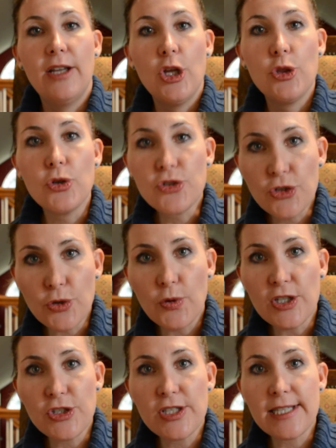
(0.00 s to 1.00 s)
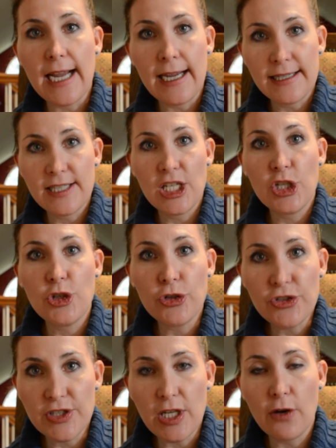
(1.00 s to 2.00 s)
Those are the questions asking
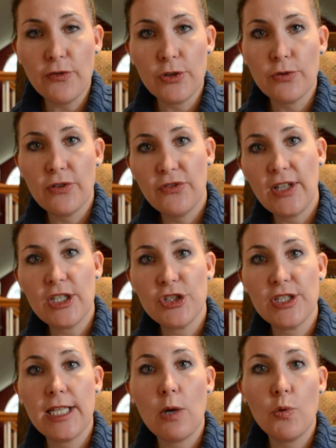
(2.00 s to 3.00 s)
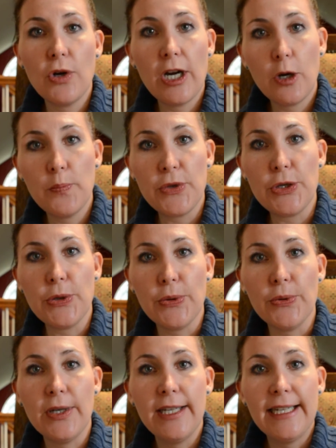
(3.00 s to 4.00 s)
yourself in reflection that will help you
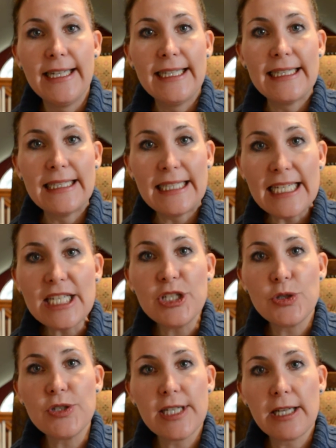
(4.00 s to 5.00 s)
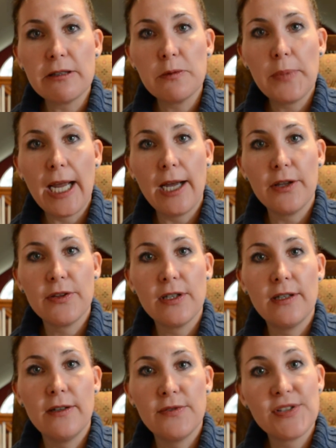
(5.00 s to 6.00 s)
lead you down the path
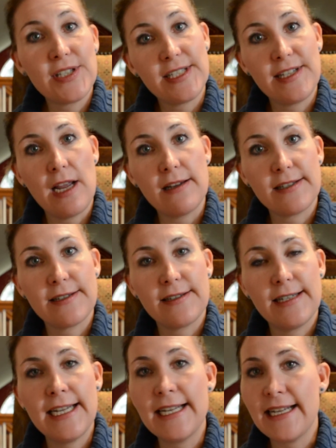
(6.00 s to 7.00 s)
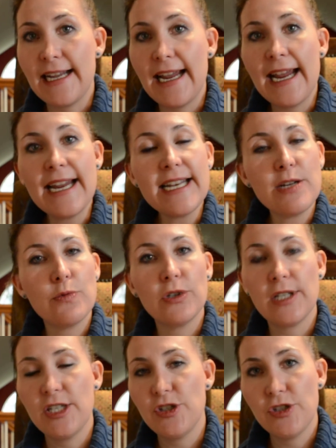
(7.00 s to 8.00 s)
of success in any
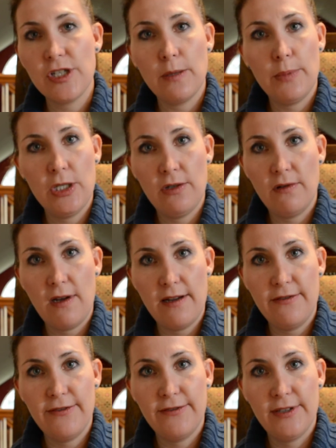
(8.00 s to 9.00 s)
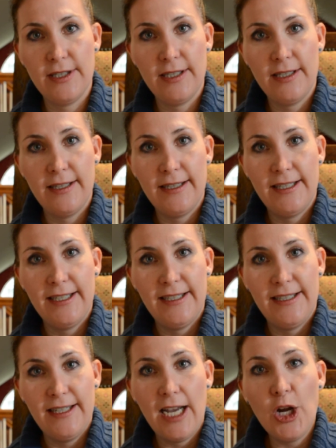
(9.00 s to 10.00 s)
relationship in your life.
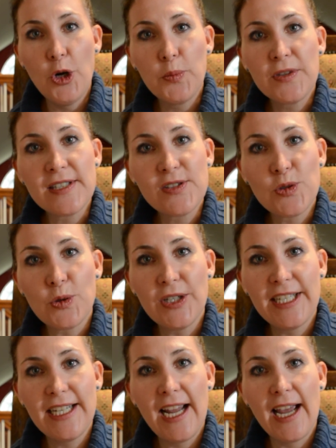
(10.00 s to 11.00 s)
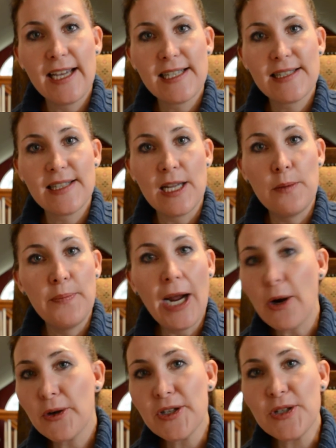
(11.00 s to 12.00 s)
I hope this story has
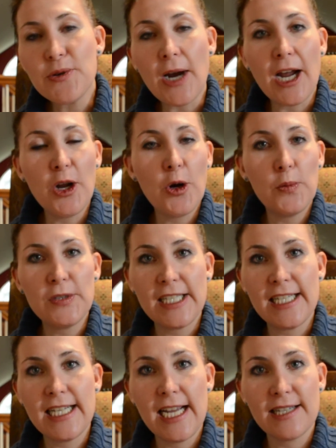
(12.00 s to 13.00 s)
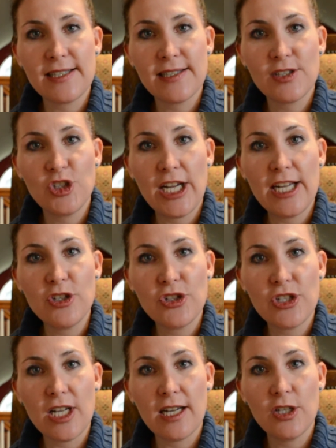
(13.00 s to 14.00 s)
empowered you. I hope it has
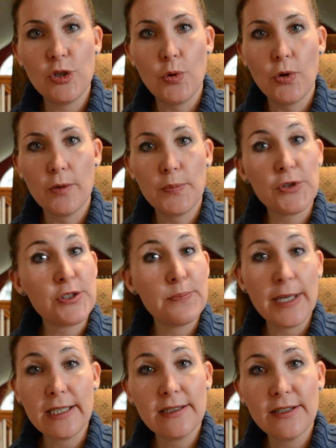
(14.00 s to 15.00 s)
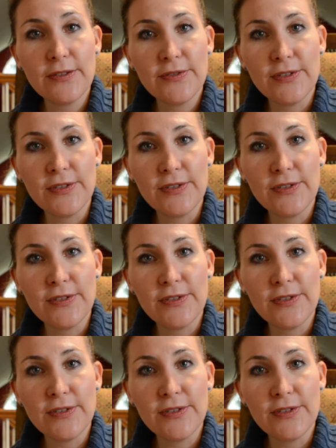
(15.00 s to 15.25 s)
changed your perspective.